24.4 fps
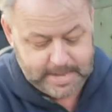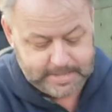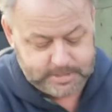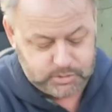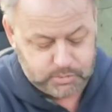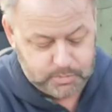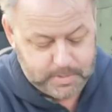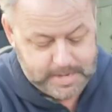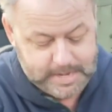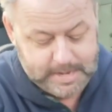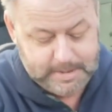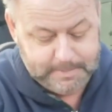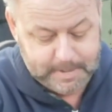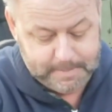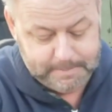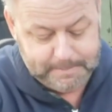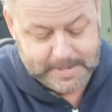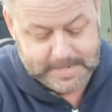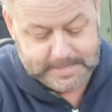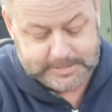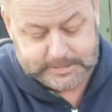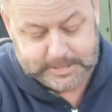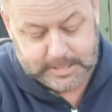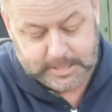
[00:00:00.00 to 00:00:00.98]
actuating, but
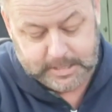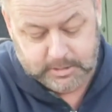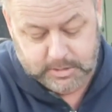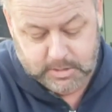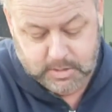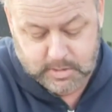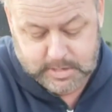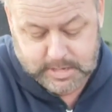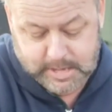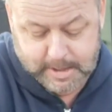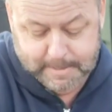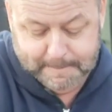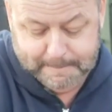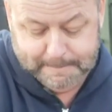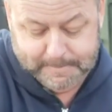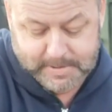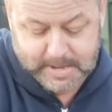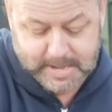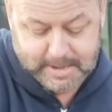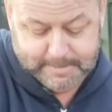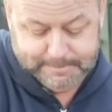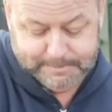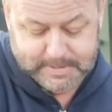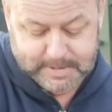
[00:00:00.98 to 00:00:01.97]
basically you can
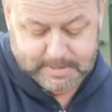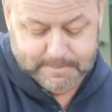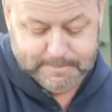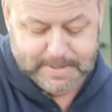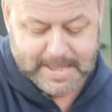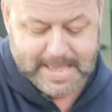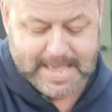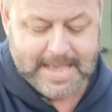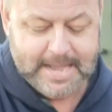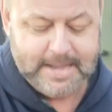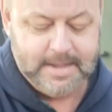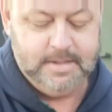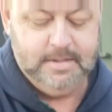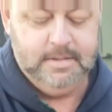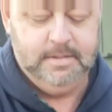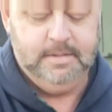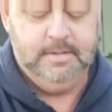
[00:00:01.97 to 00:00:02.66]
pop it back